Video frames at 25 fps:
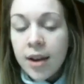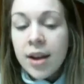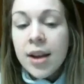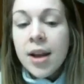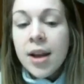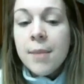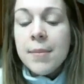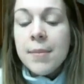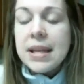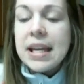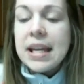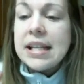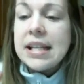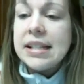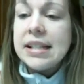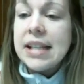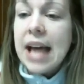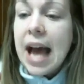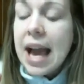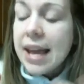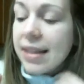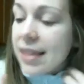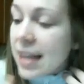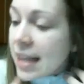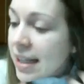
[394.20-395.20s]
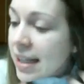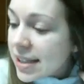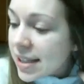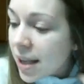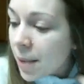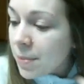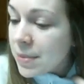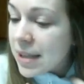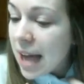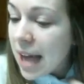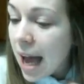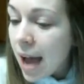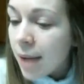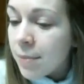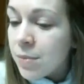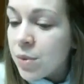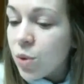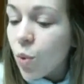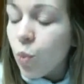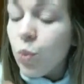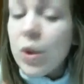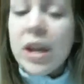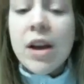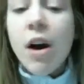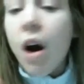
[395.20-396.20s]
Because I think sometimes
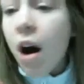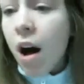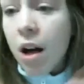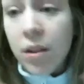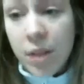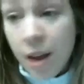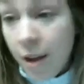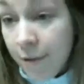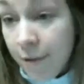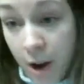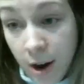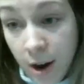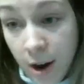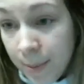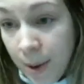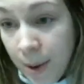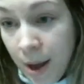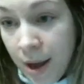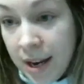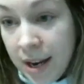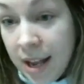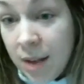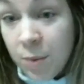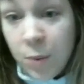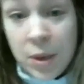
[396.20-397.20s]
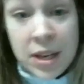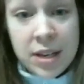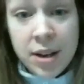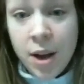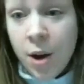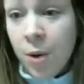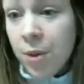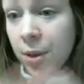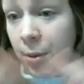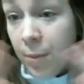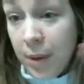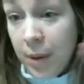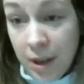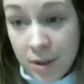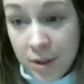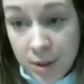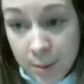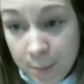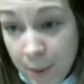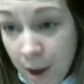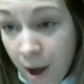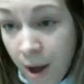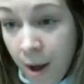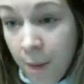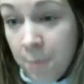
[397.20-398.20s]
we all love Arbonne, and we know that we are the
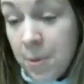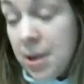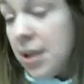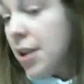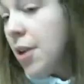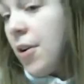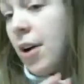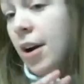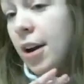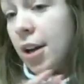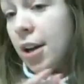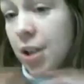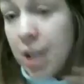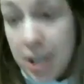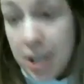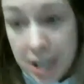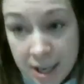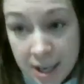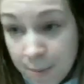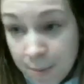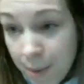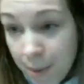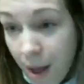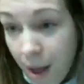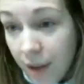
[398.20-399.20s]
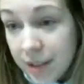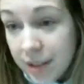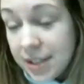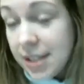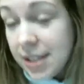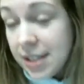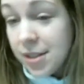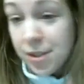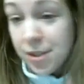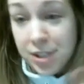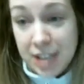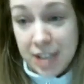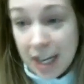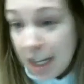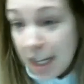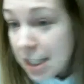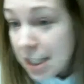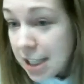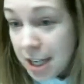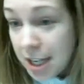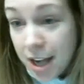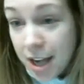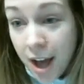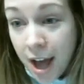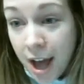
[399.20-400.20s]
bomb. We know our ingredient policies are second
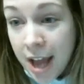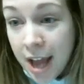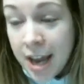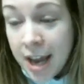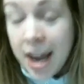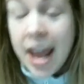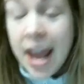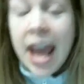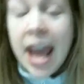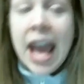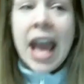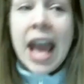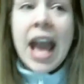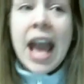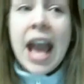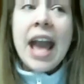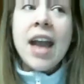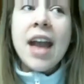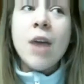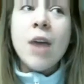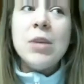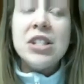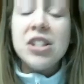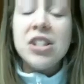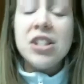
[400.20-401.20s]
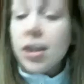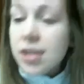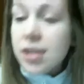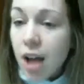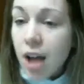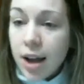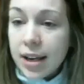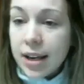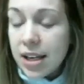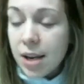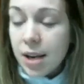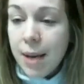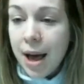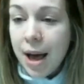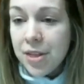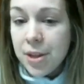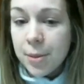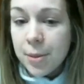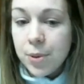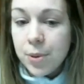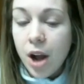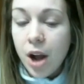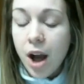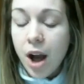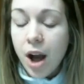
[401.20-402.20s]
to none. And we start talking about the
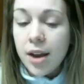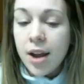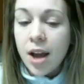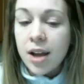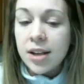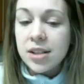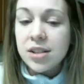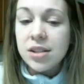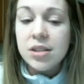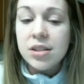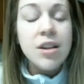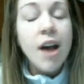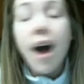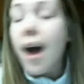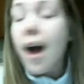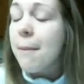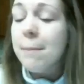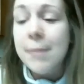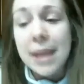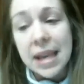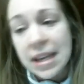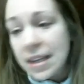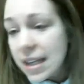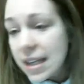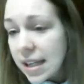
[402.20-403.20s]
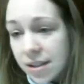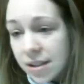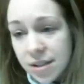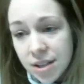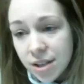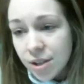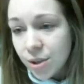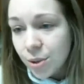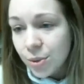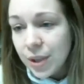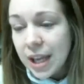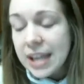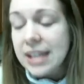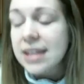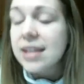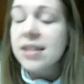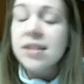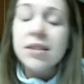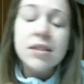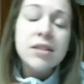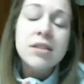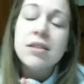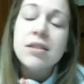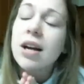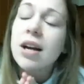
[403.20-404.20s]
products, not meaning to. Like, this
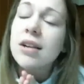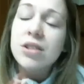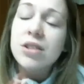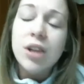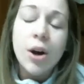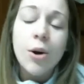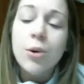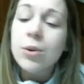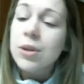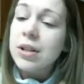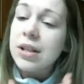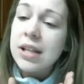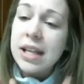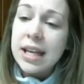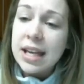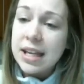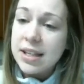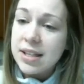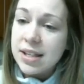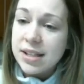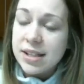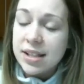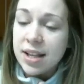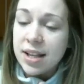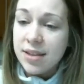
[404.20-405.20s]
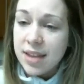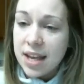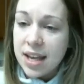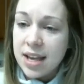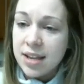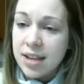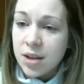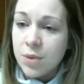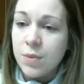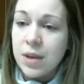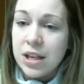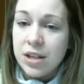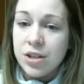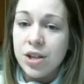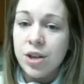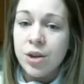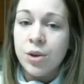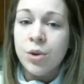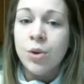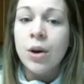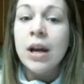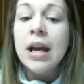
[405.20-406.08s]
is a totally innocent thing that we do.